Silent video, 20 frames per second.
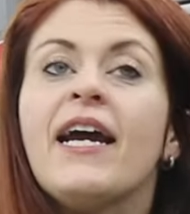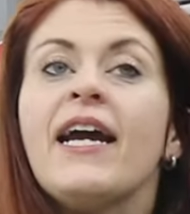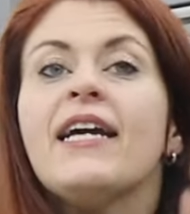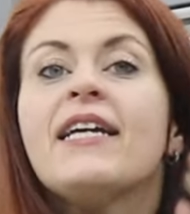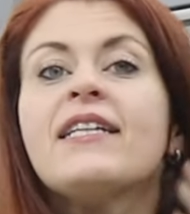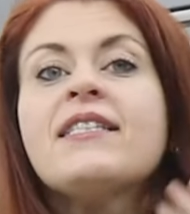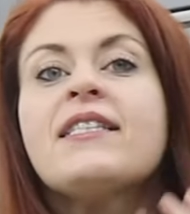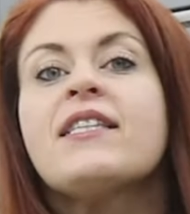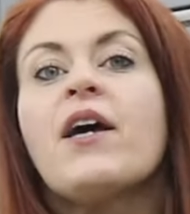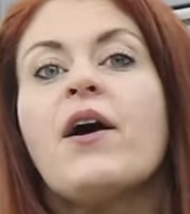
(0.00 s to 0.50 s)

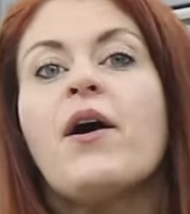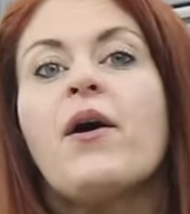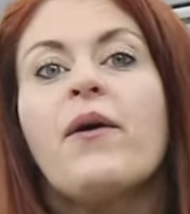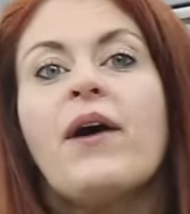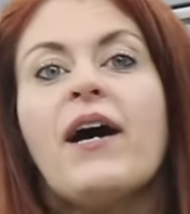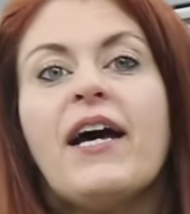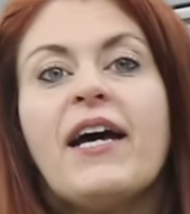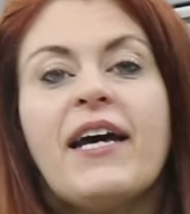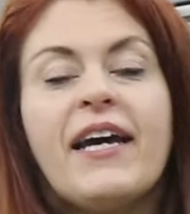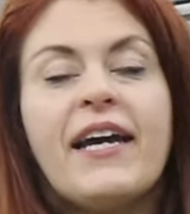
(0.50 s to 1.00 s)
And so
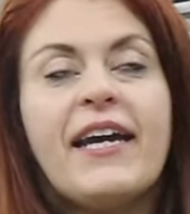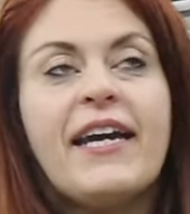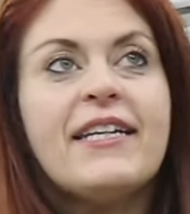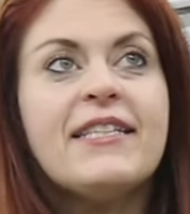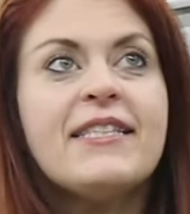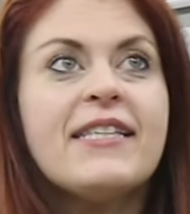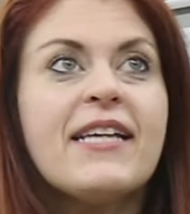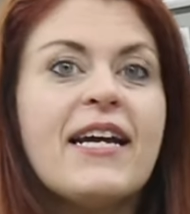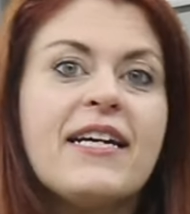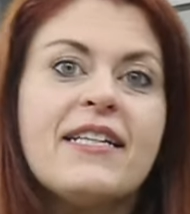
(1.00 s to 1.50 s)

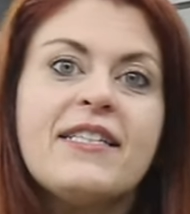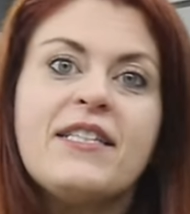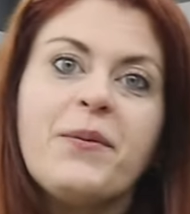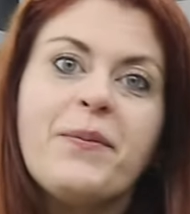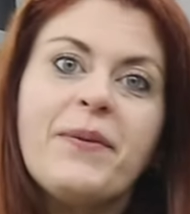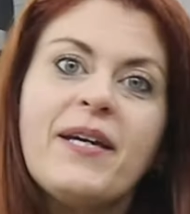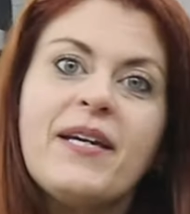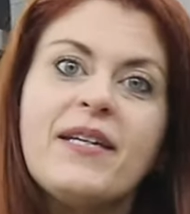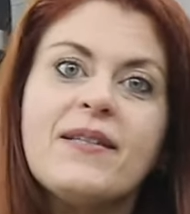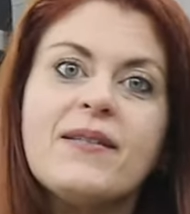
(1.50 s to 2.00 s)
he said to
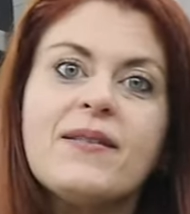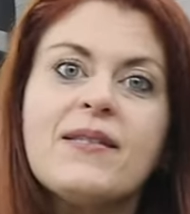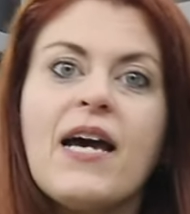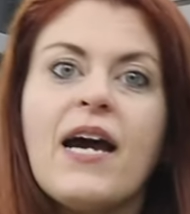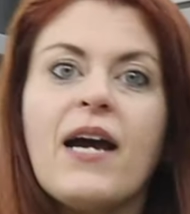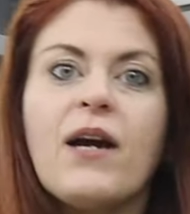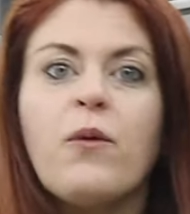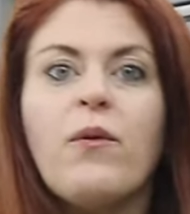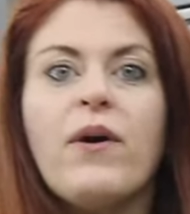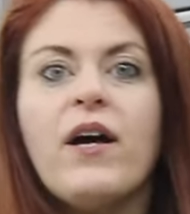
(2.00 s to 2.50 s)
me, he's
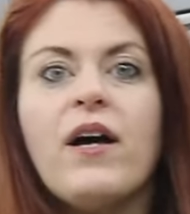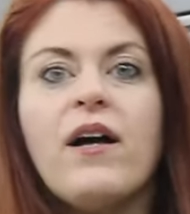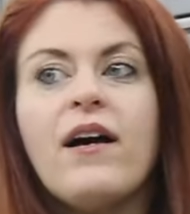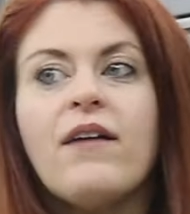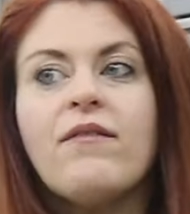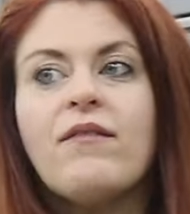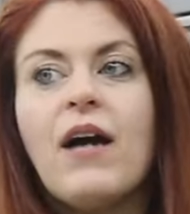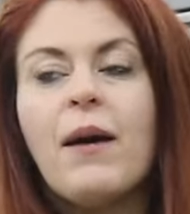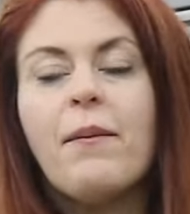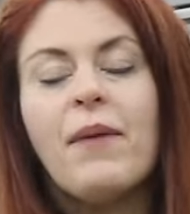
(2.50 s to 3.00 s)
like, well,
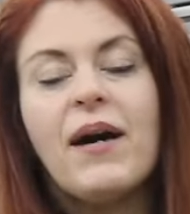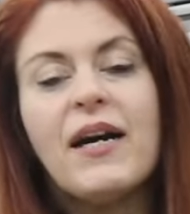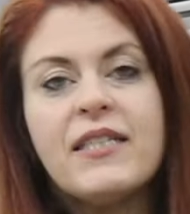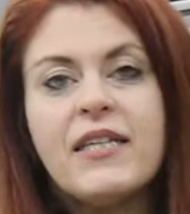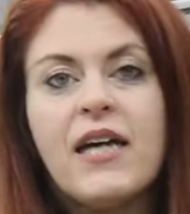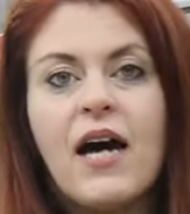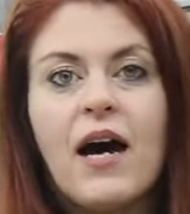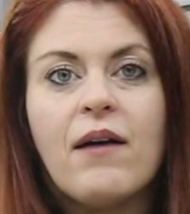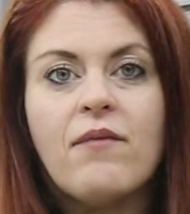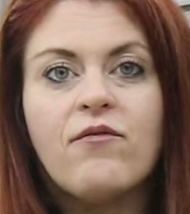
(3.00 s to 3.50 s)
I've got my
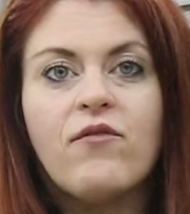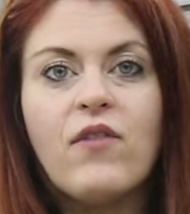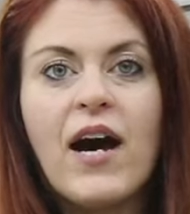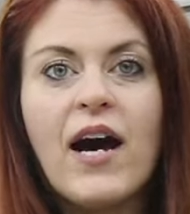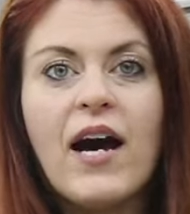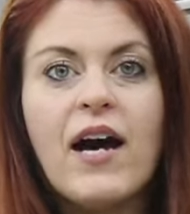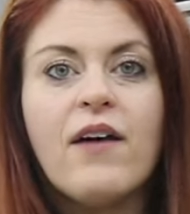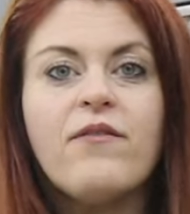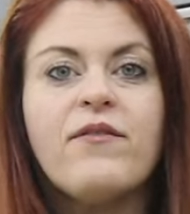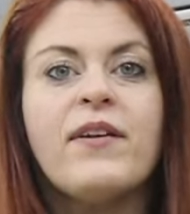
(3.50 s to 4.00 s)
top
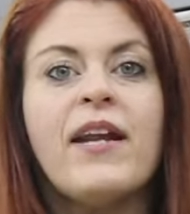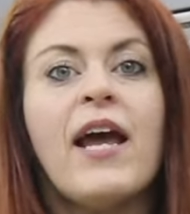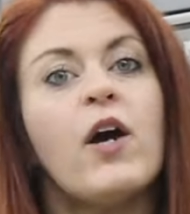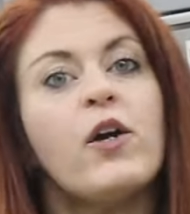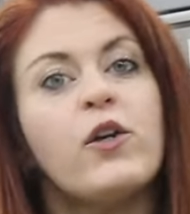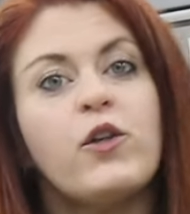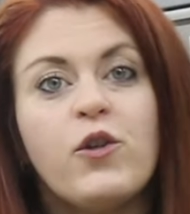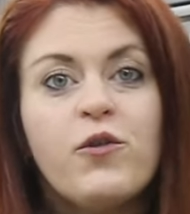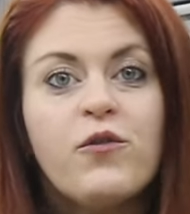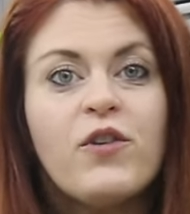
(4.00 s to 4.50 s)
5, now
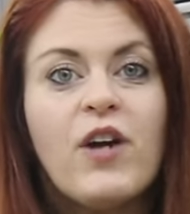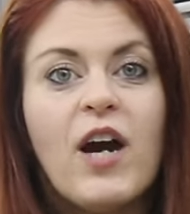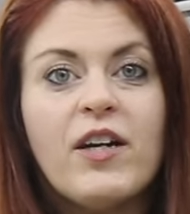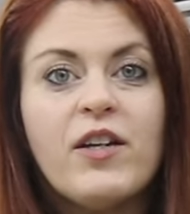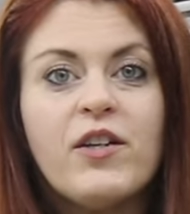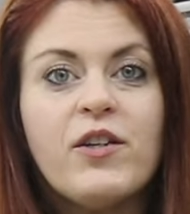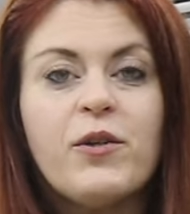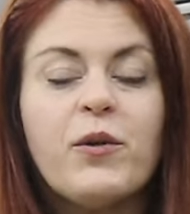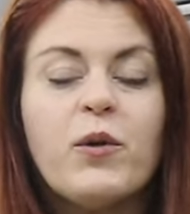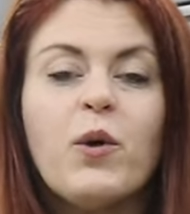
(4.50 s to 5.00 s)
you've got
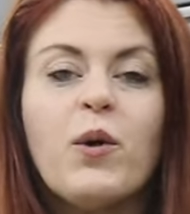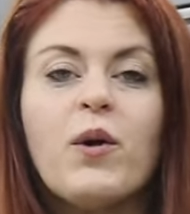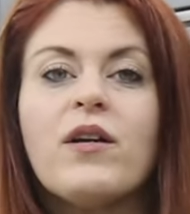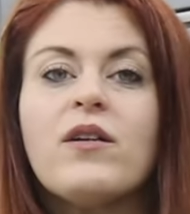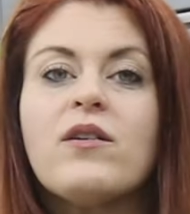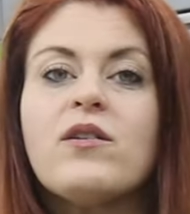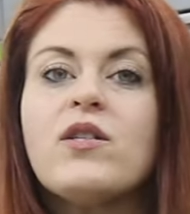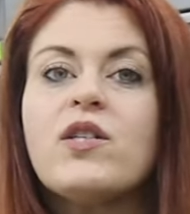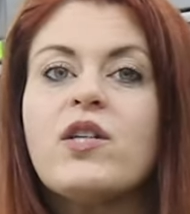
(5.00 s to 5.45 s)
to do yours.